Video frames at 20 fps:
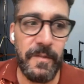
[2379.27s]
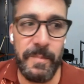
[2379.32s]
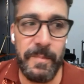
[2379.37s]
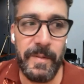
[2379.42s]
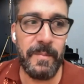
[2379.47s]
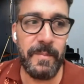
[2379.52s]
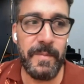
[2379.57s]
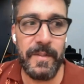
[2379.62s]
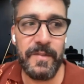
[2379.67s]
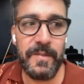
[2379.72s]

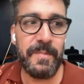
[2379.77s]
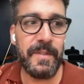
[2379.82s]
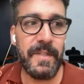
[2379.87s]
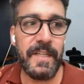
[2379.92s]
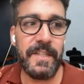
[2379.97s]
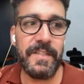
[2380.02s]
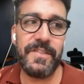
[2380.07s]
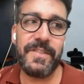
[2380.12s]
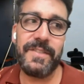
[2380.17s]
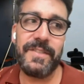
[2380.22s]
Spielberg's
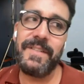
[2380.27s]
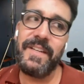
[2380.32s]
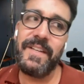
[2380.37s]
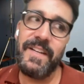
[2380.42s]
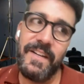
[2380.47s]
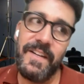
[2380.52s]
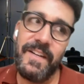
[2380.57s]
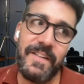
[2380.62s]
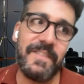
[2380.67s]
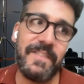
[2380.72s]
production.
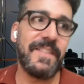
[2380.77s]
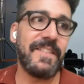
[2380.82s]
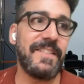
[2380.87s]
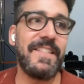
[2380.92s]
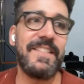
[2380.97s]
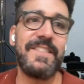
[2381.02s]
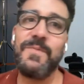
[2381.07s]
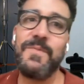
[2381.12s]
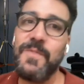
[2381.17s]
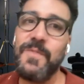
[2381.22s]
No,
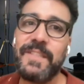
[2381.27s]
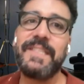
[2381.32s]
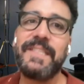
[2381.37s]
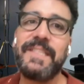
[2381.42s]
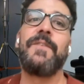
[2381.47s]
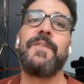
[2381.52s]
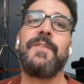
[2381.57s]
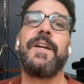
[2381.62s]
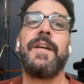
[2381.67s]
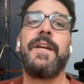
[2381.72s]
it doesn't work
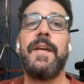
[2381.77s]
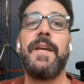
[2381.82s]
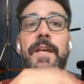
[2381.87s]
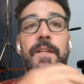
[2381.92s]
that way.